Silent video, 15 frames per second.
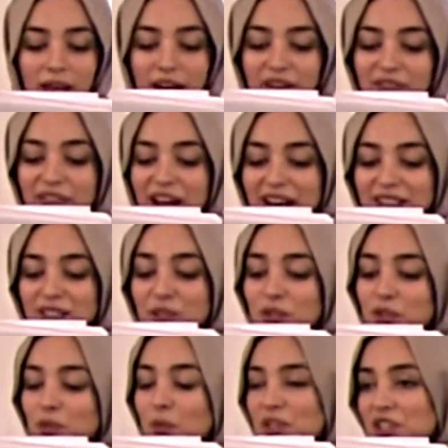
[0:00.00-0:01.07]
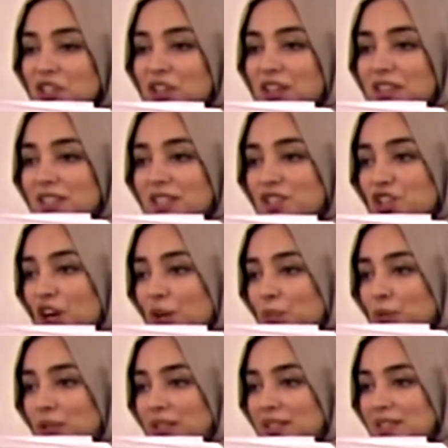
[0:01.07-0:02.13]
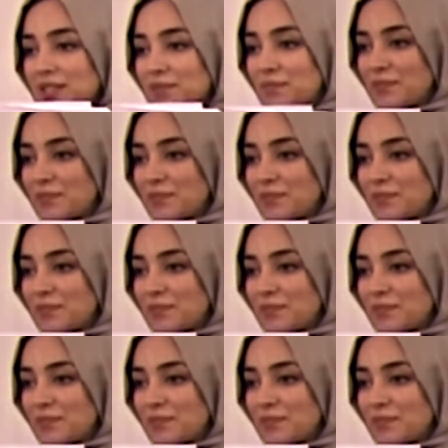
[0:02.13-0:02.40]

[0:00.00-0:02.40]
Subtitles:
In fact, a good question at these checkpoints.